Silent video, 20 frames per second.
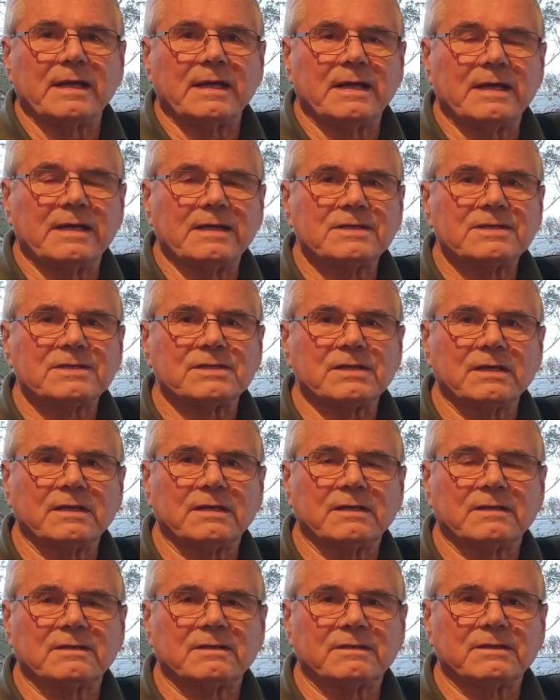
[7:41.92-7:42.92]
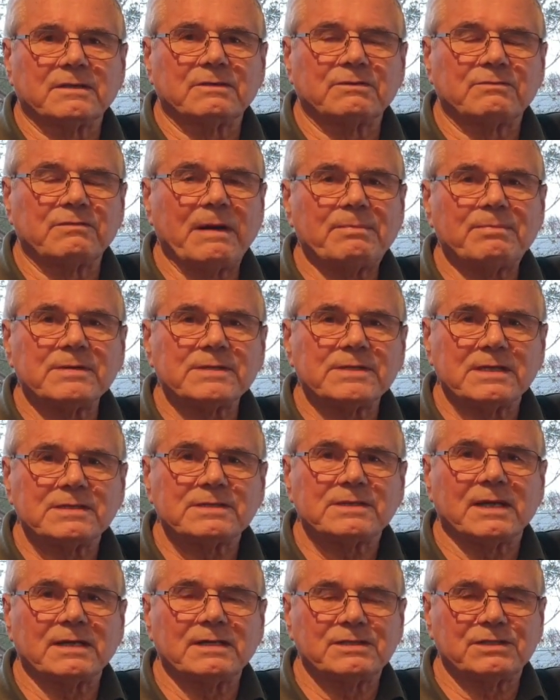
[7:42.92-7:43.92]
is that
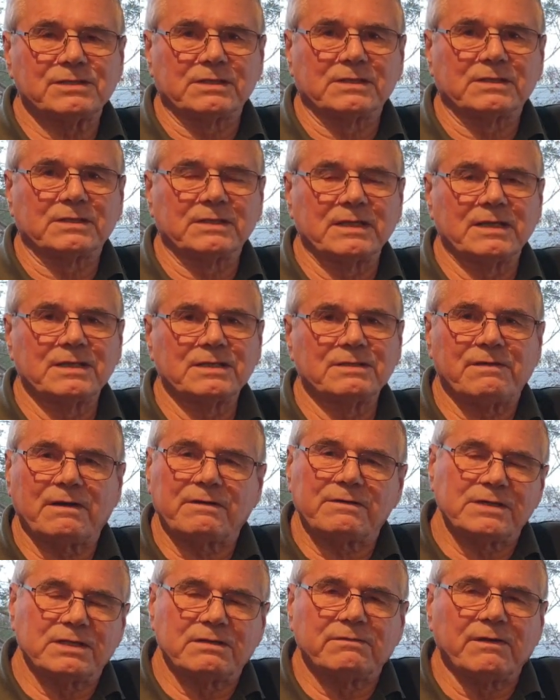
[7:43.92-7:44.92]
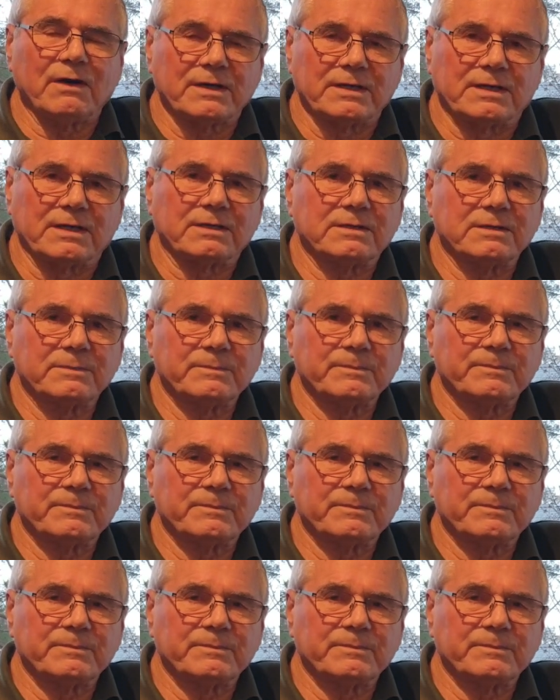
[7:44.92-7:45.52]
representation is very divided.